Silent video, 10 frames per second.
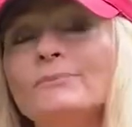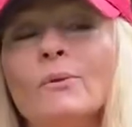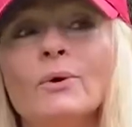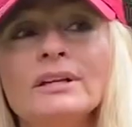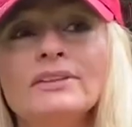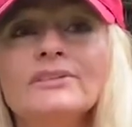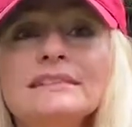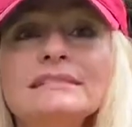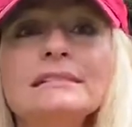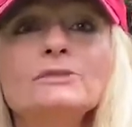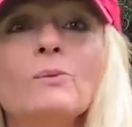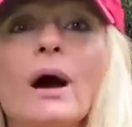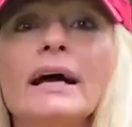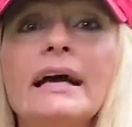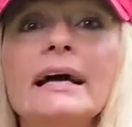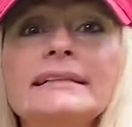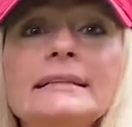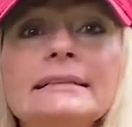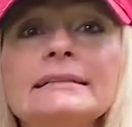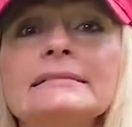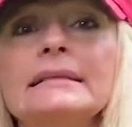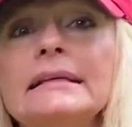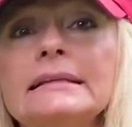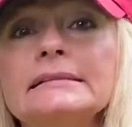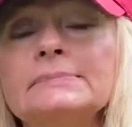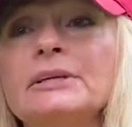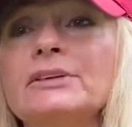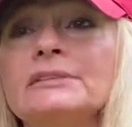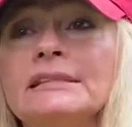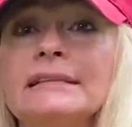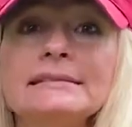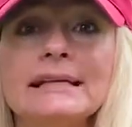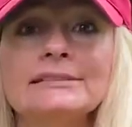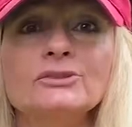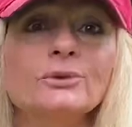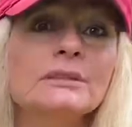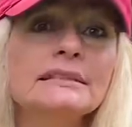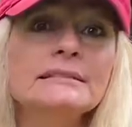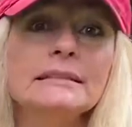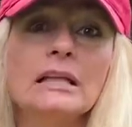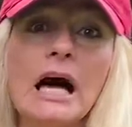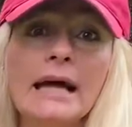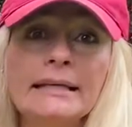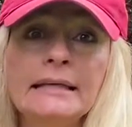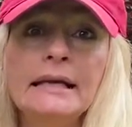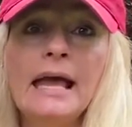One of the reasons why I did this is because insects are on the decline